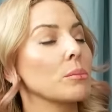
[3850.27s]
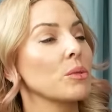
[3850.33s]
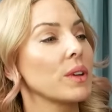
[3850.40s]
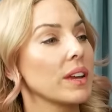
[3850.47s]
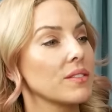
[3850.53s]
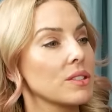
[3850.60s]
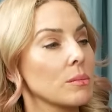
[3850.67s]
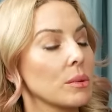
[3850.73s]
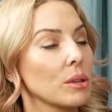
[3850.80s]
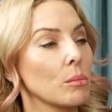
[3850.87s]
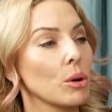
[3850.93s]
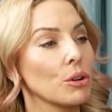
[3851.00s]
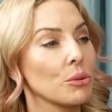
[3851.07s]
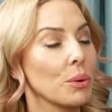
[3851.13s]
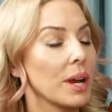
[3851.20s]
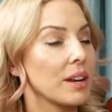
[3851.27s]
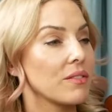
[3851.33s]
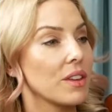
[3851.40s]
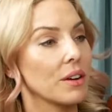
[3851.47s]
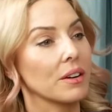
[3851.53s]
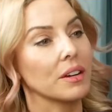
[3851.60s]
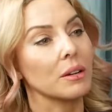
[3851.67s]
you give someone, the more creative
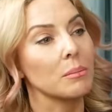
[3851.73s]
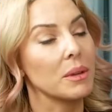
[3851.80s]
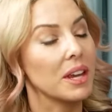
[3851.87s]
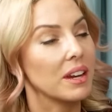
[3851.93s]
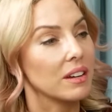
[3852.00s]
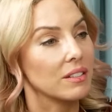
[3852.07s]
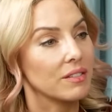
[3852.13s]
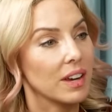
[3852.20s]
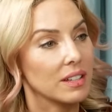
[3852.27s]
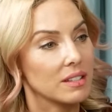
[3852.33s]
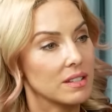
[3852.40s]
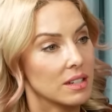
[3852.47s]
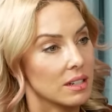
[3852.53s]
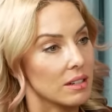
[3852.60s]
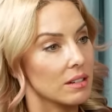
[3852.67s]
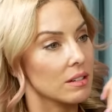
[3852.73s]
they're going to be and invested.